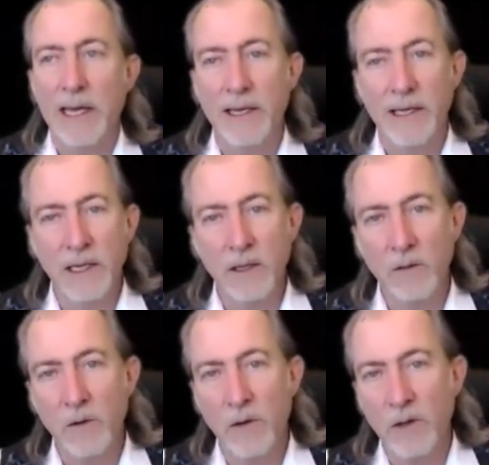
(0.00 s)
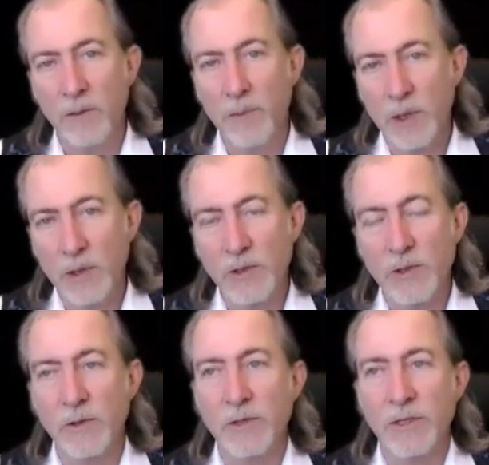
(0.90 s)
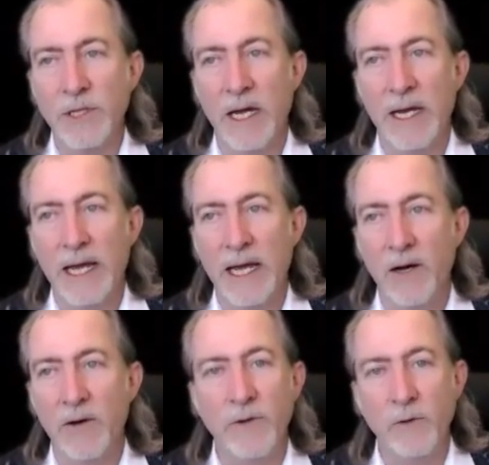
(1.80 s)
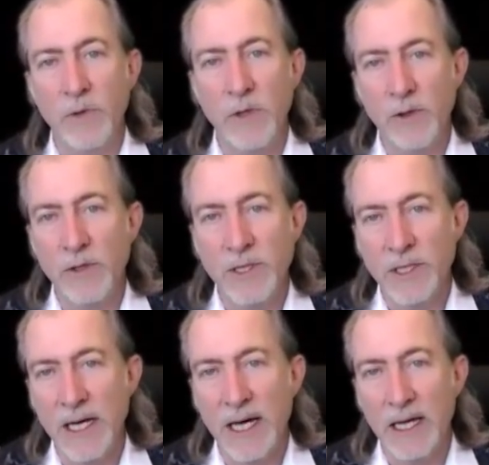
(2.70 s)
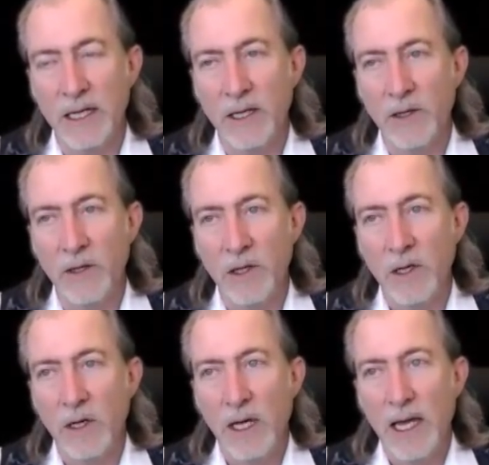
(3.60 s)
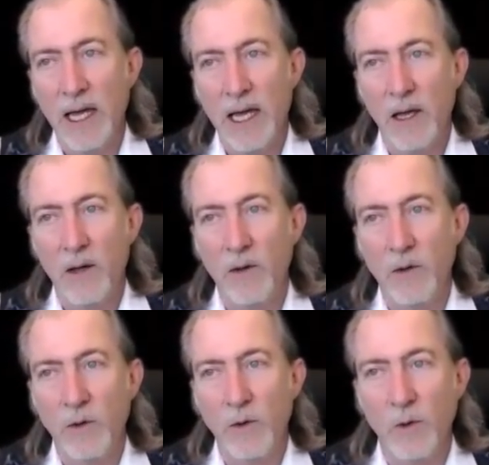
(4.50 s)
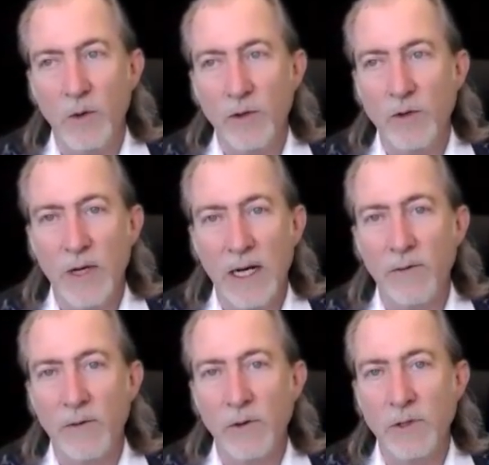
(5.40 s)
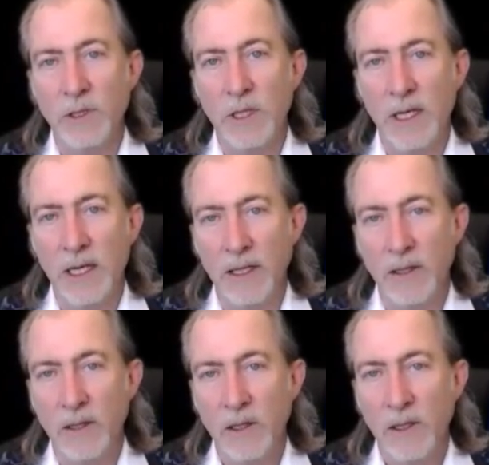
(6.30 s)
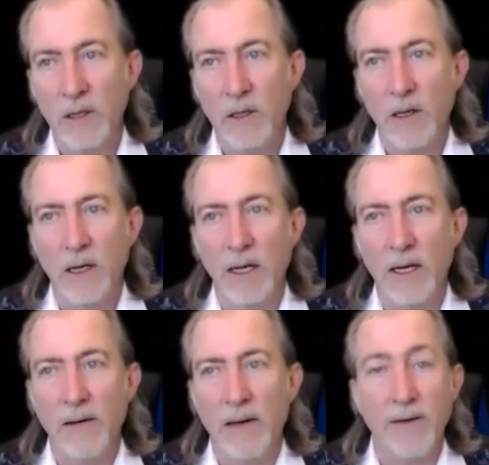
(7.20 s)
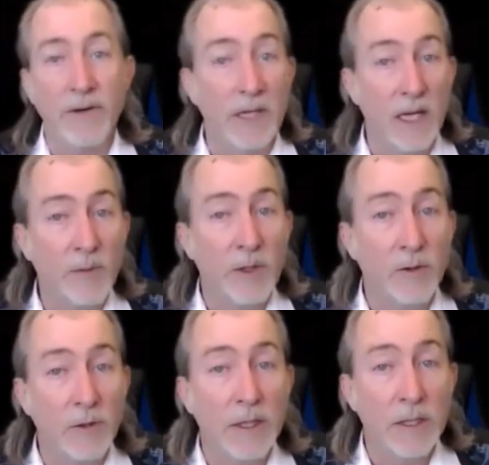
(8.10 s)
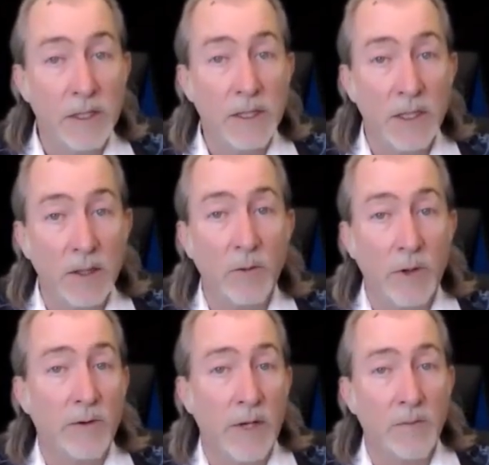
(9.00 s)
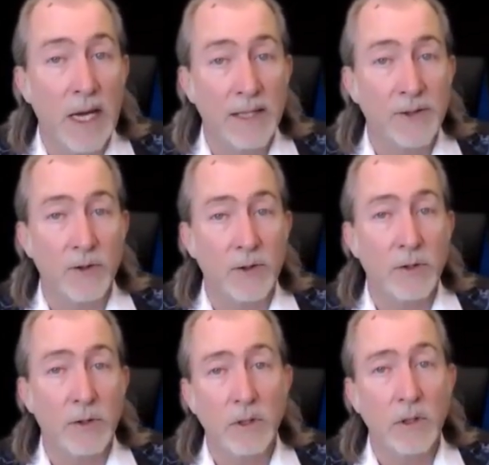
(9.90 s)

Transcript: And then on a personal side, how have you noticed that in your travels and having the opportunity to sit with great masters